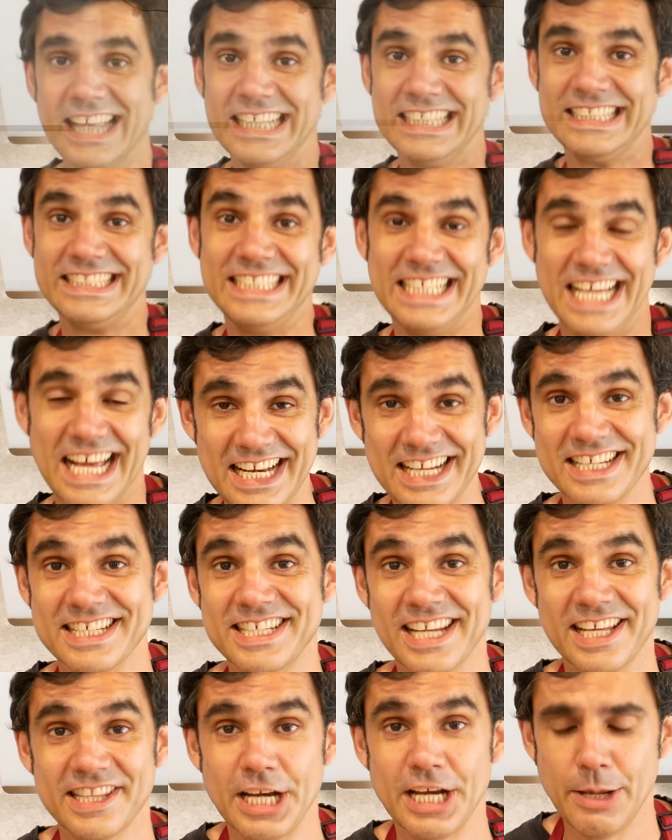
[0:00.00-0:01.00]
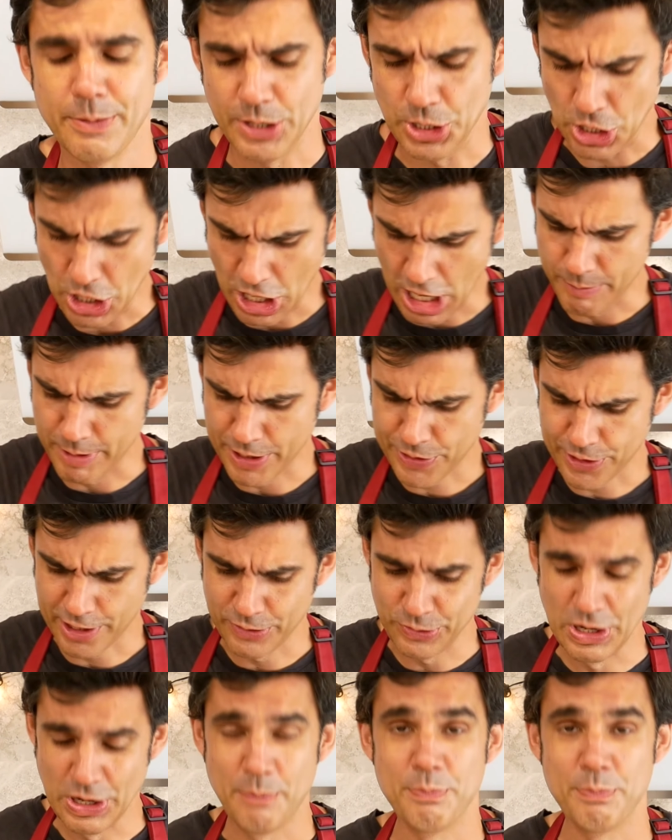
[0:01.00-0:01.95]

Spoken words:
If someone dares to hollow out